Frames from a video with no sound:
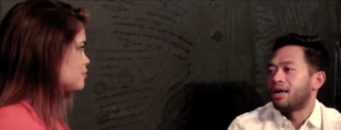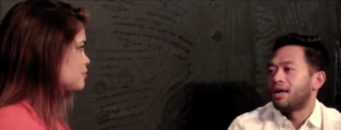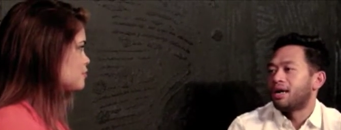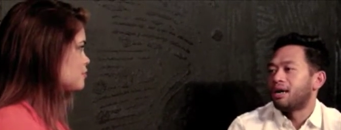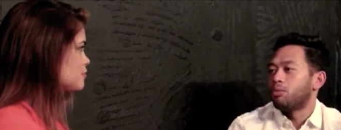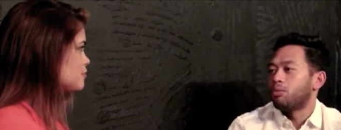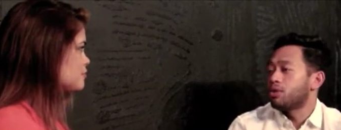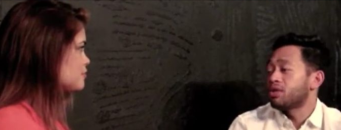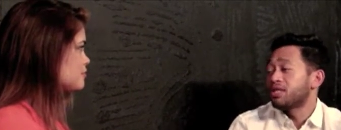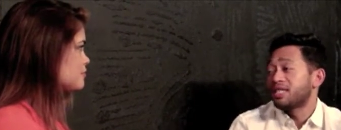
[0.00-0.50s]

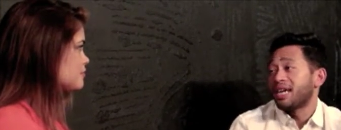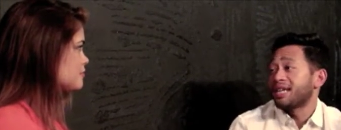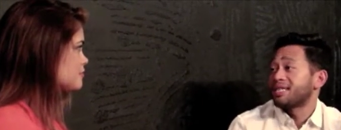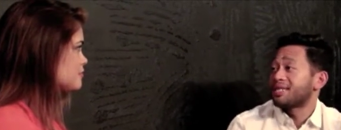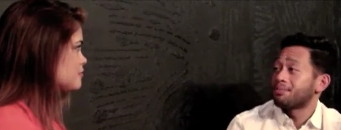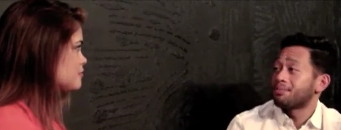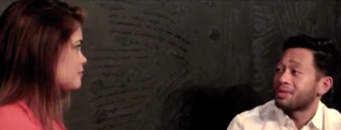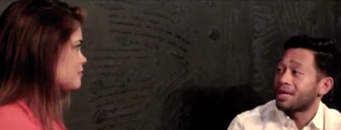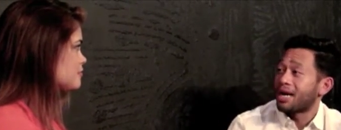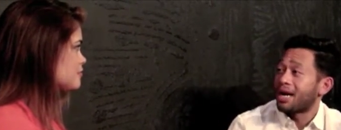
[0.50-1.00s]
Speaker 1: Will
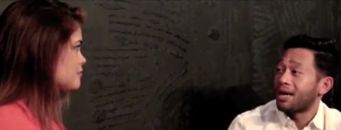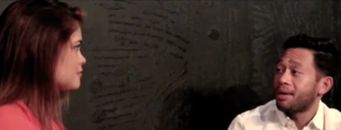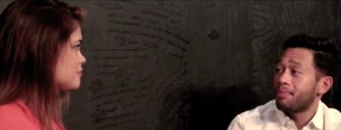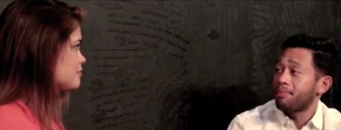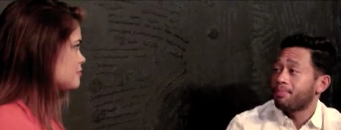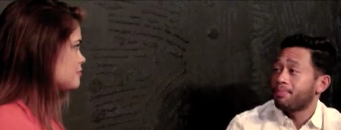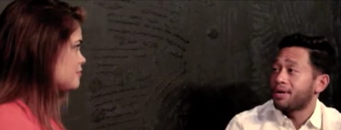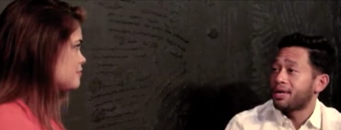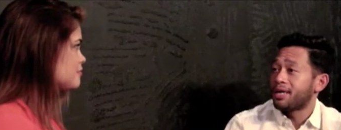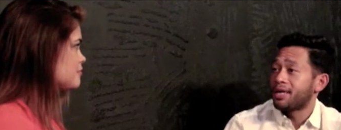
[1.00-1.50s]
take some
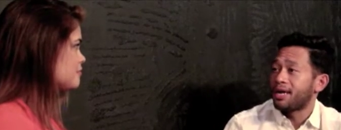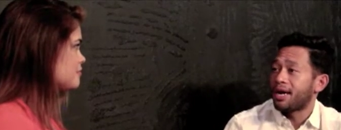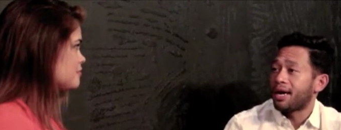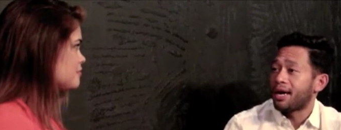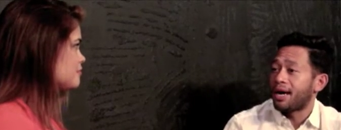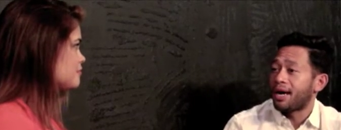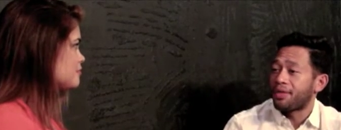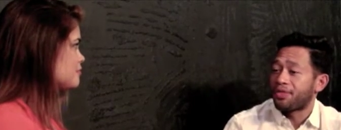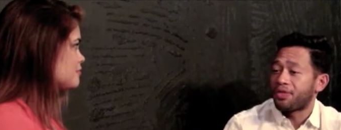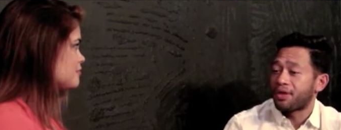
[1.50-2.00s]
time, but
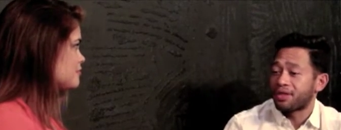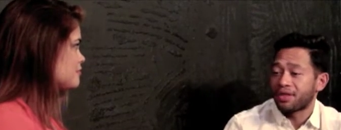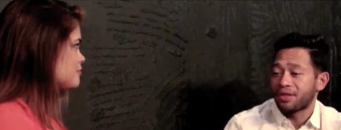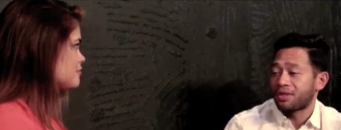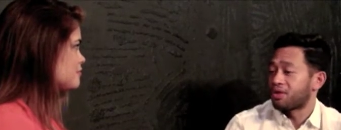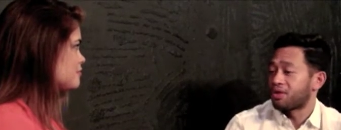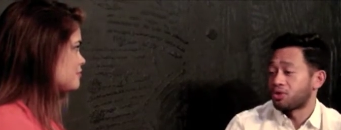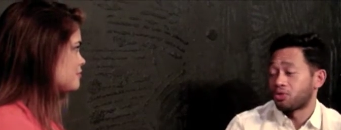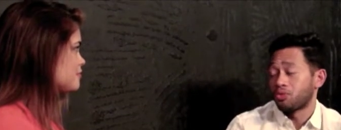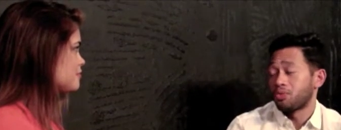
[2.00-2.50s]
I think
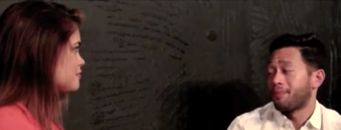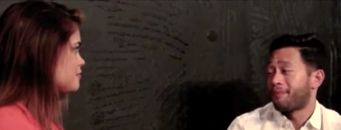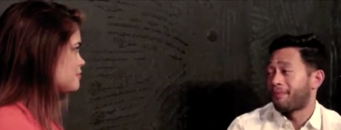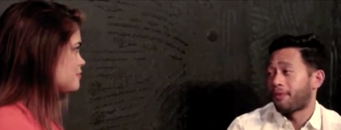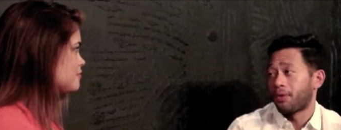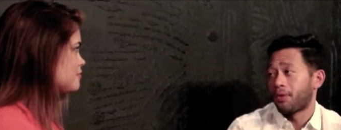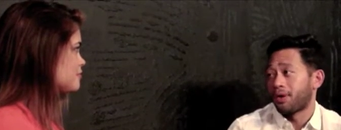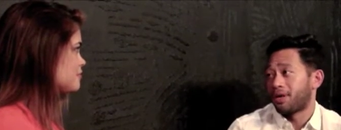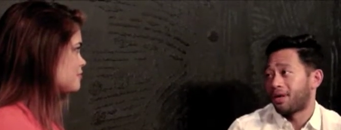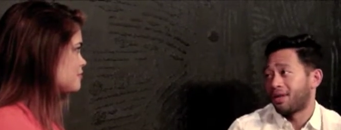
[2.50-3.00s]
that there's room
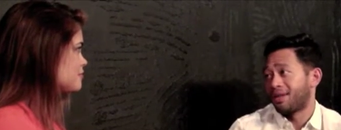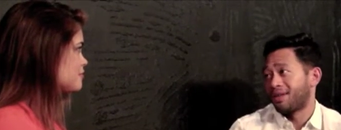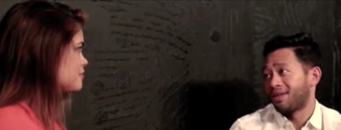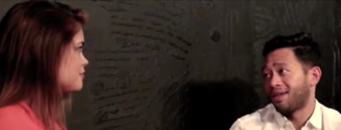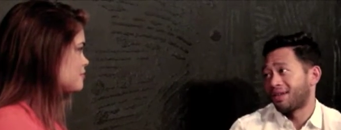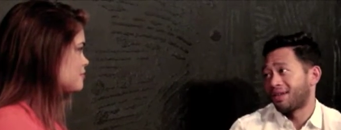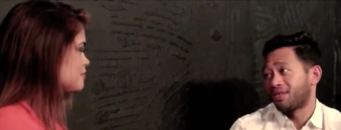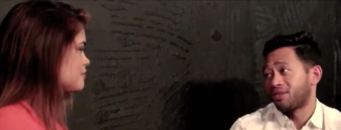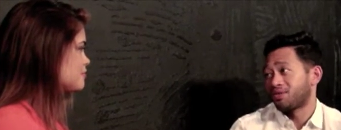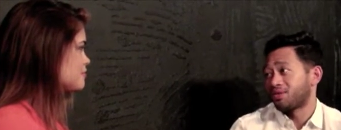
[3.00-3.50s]
for it,
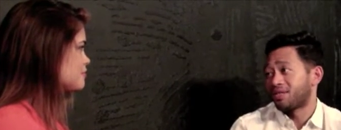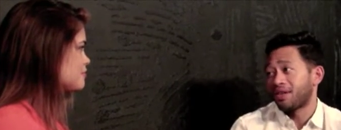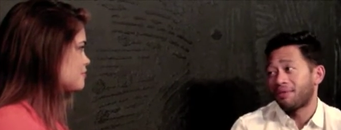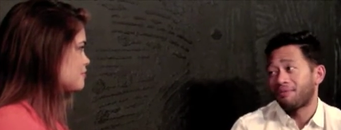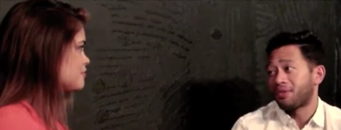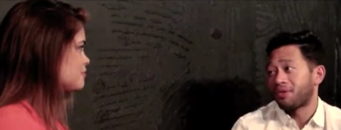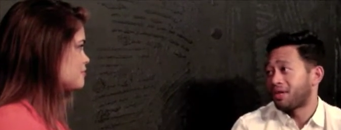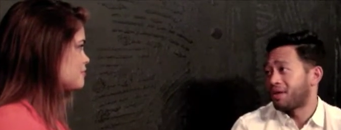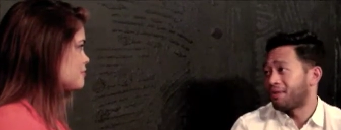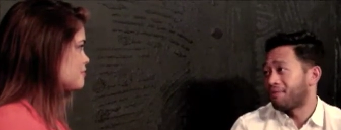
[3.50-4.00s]
and like there's
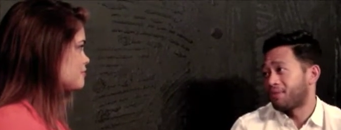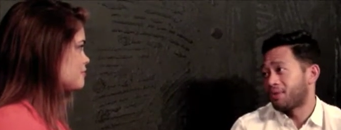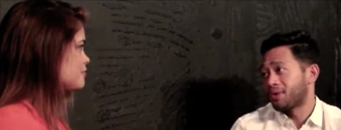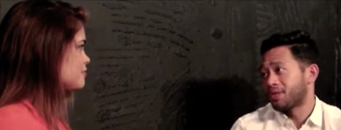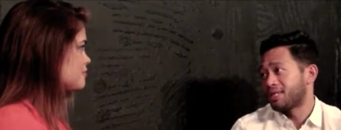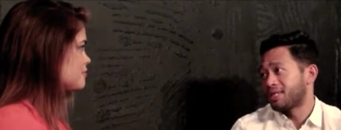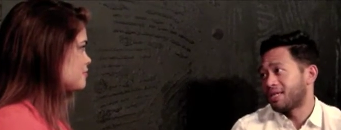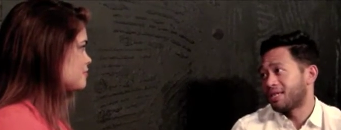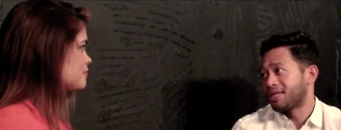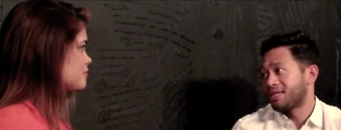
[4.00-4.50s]
definitely a
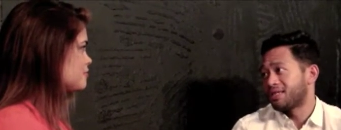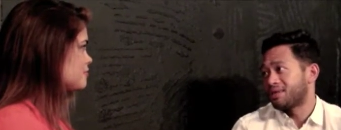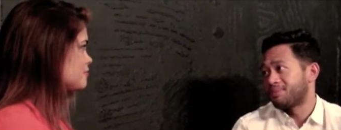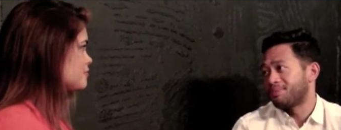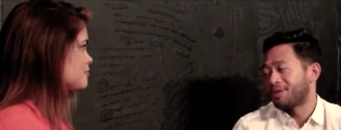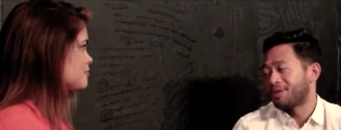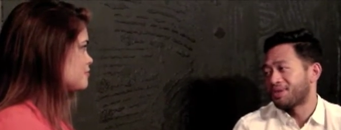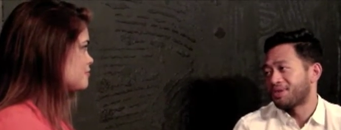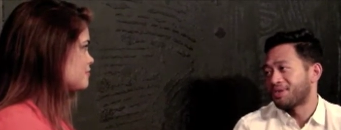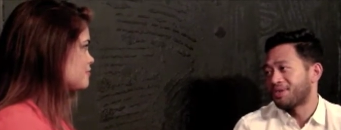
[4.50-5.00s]
voice that needs
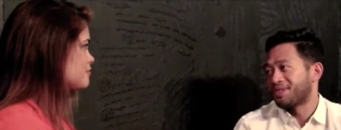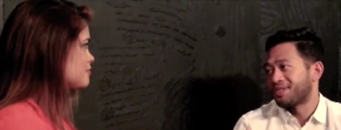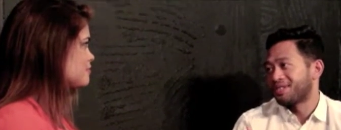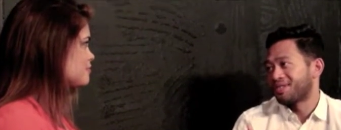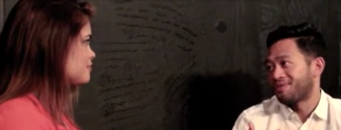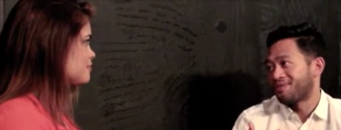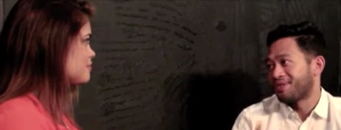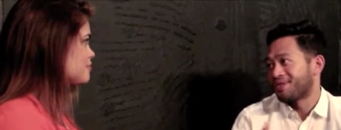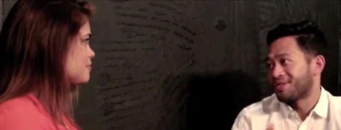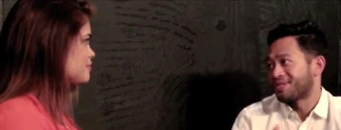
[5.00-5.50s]
to be
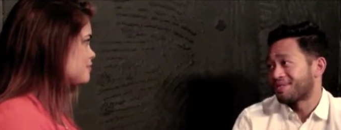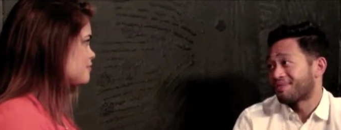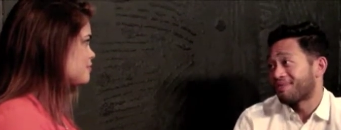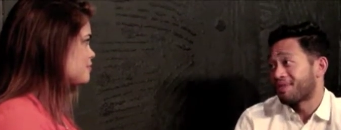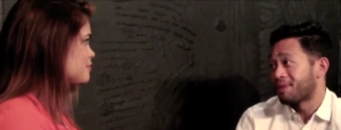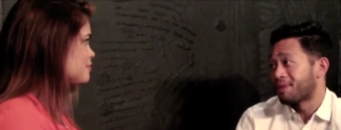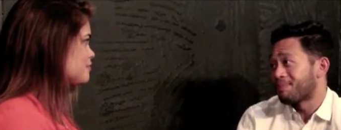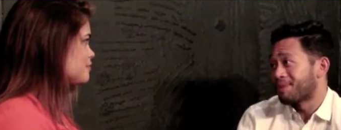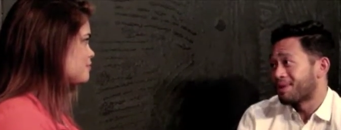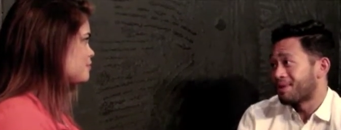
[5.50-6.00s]
heard as far as
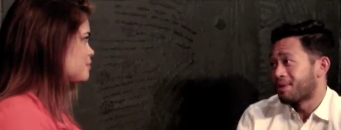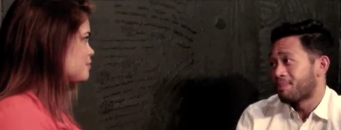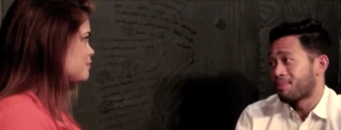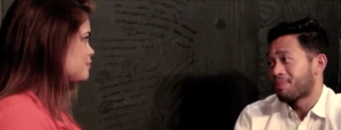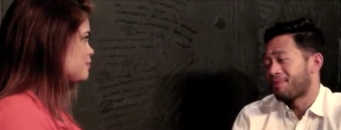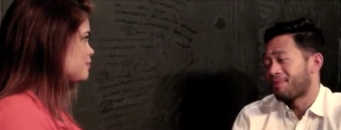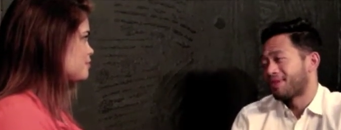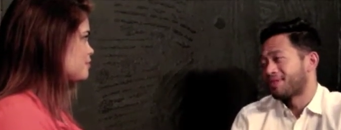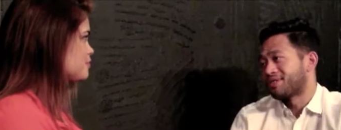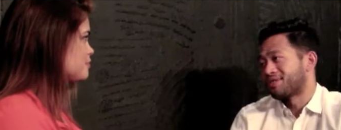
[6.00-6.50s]
Filipino
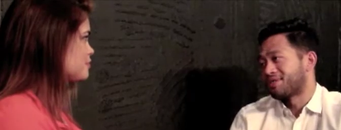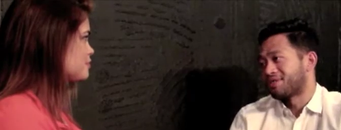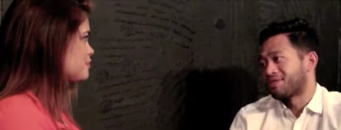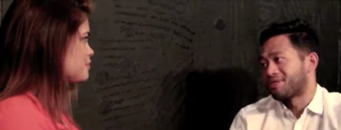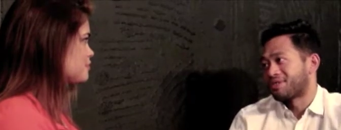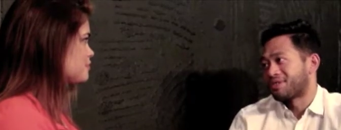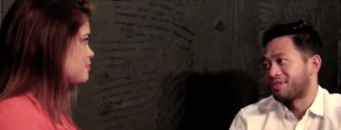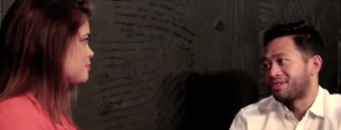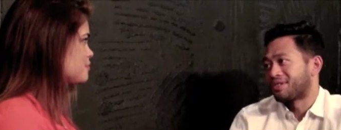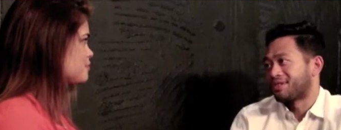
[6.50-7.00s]

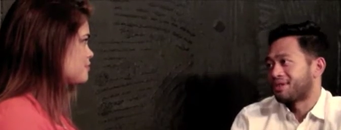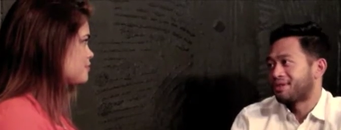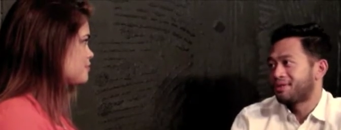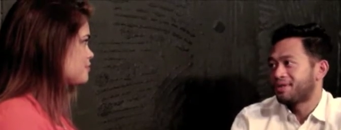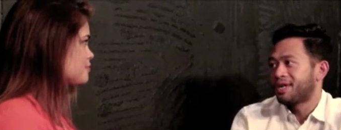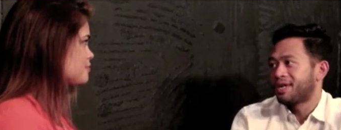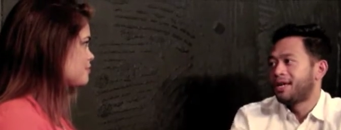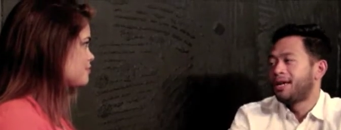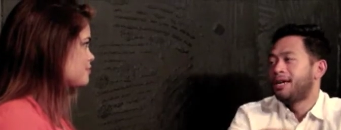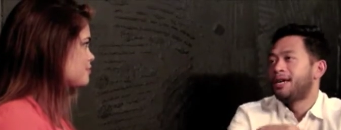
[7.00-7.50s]
improvisers are concerned.